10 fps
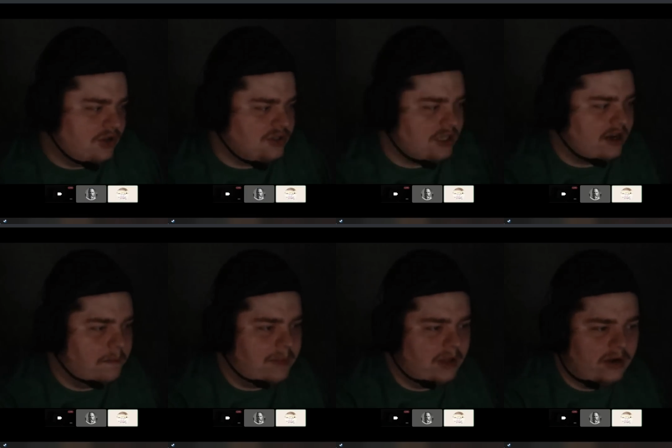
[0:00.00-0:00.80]
There's, like,
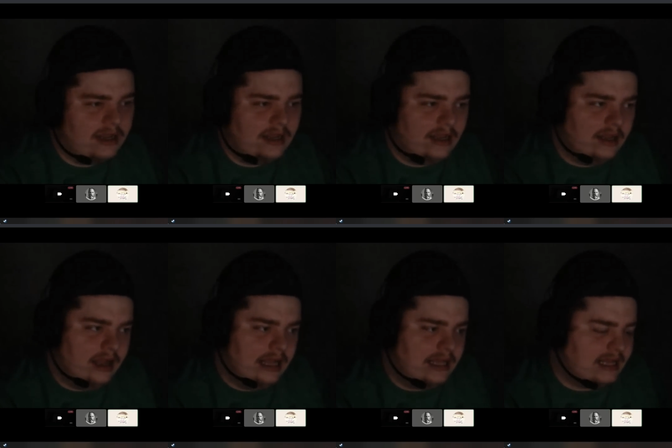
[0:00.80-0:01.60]
an ability
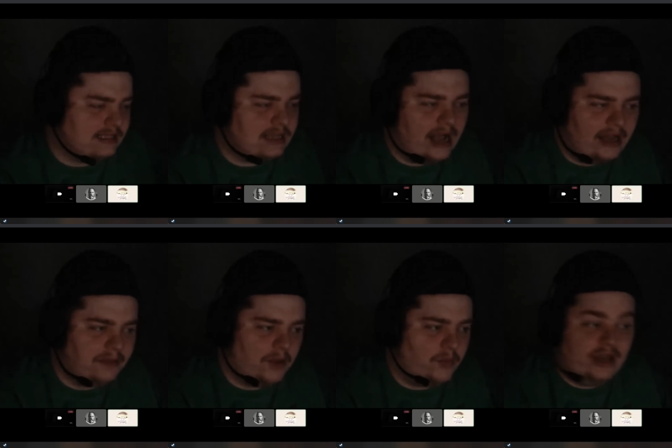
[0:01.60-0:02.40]
in, like, this
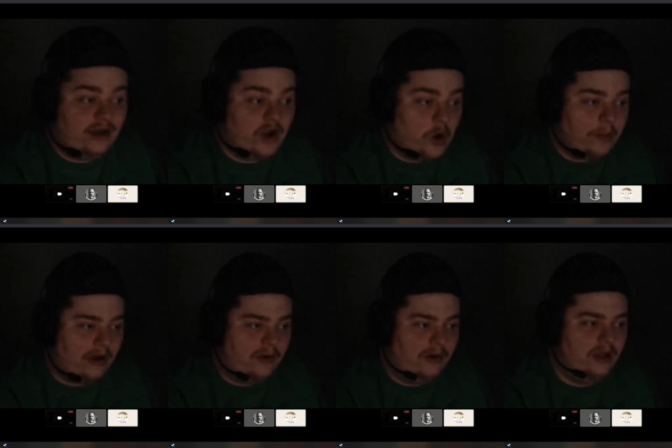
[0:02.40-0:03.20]
item that we didn't know
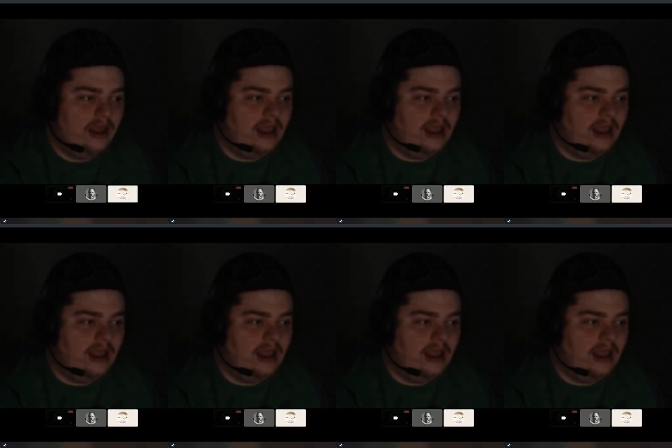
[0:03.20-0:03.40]
about.